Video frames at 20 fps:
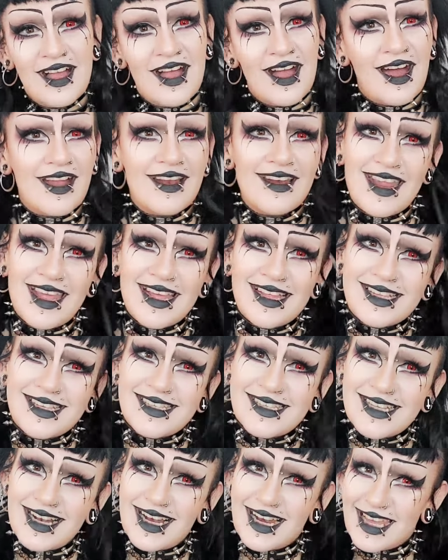and
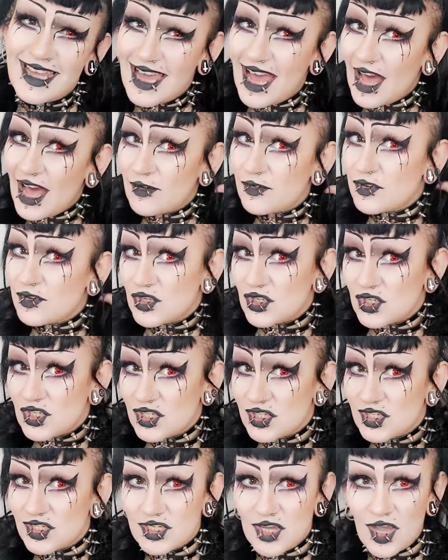instantly have
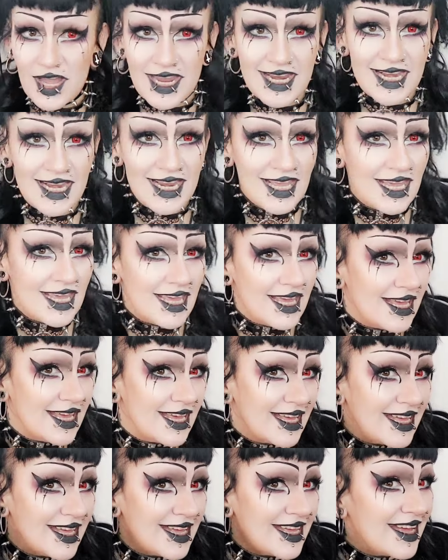shiny,
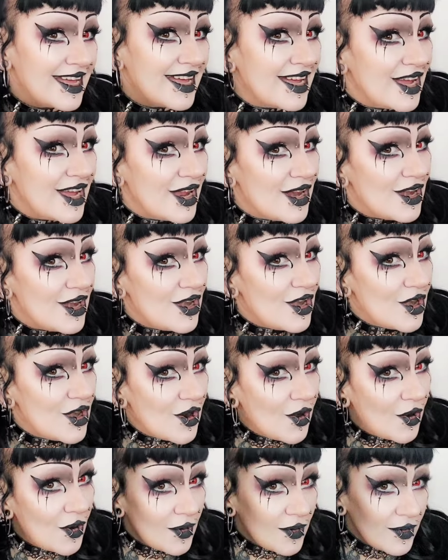
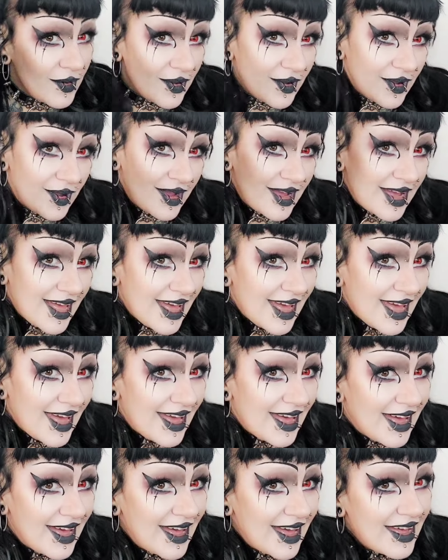long
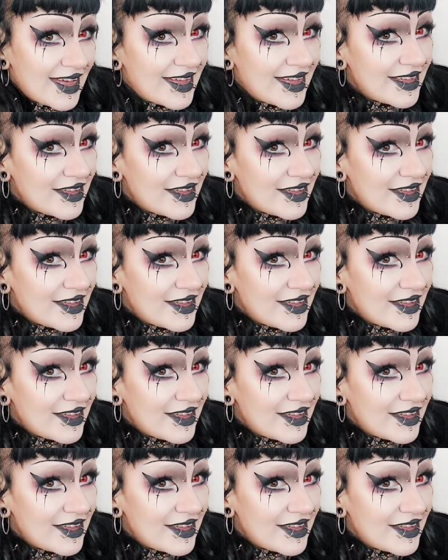hair.